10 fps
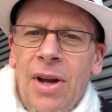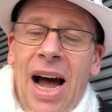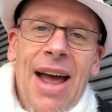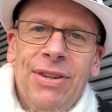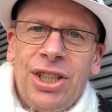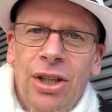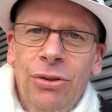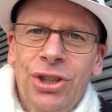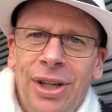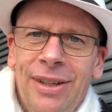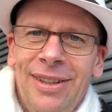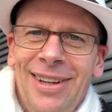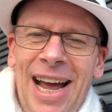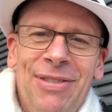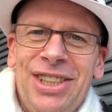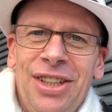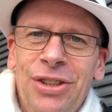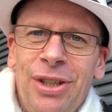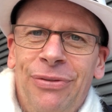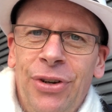I have a solution. I have a
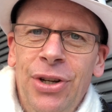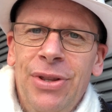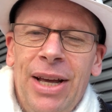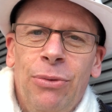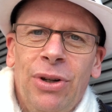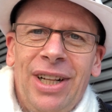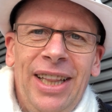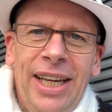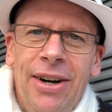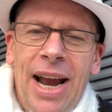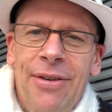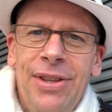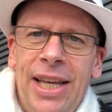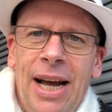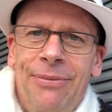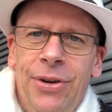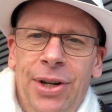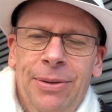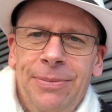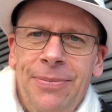solution for you that will clear everything up for
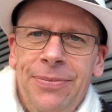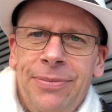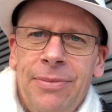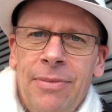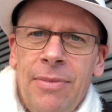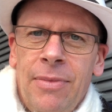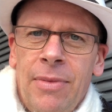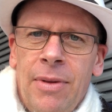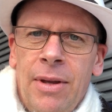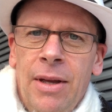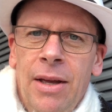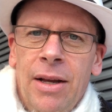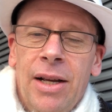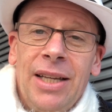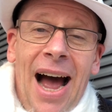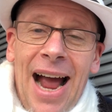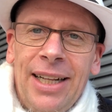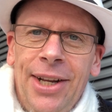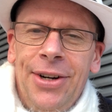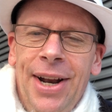you. Because I
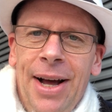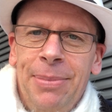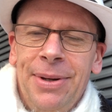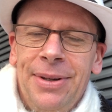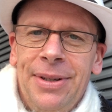cleared it up.